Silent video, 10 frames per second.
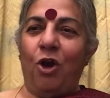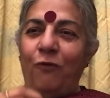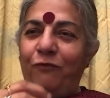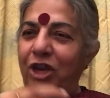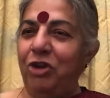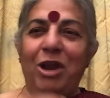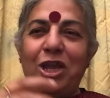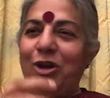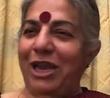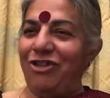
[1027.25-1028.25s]
of
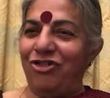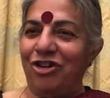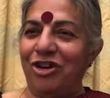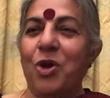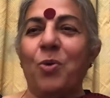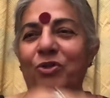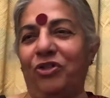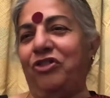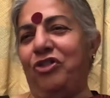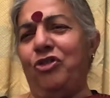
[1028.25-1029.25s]
deregulation was
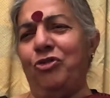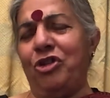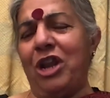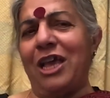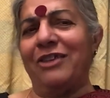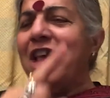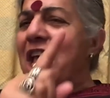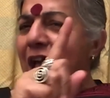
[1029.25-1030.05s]
institutionalized.